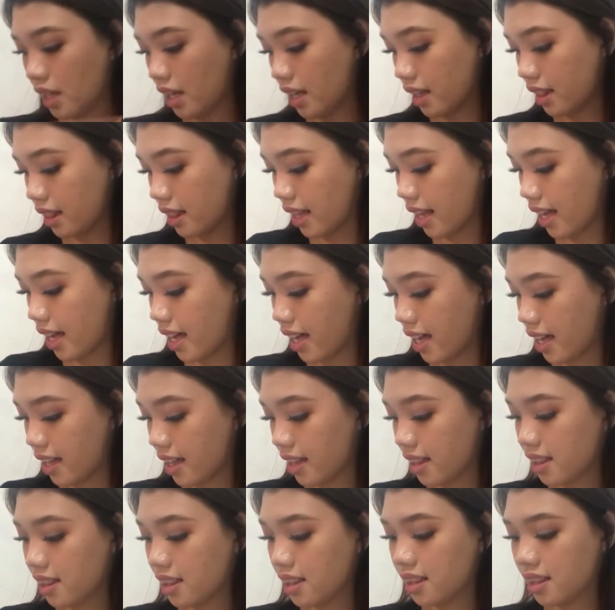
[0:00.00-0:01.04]
and
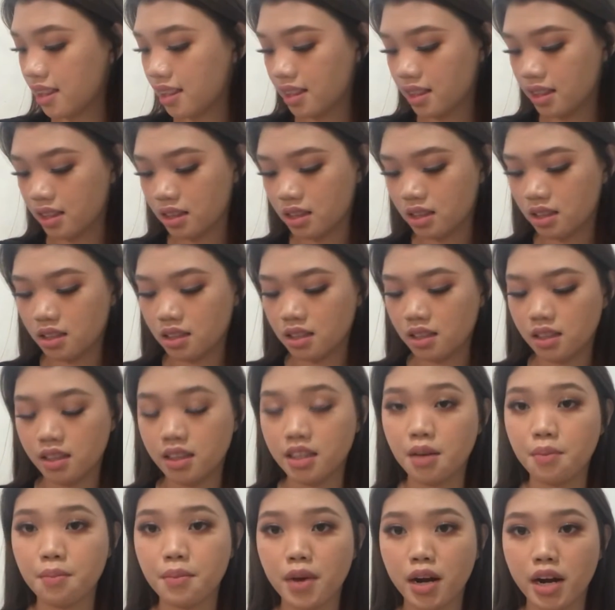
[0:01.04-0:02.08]
then
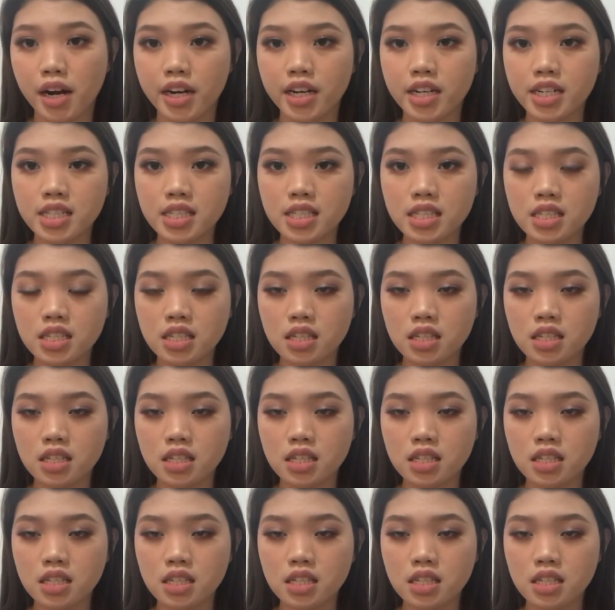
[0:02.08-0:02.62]
the Mars.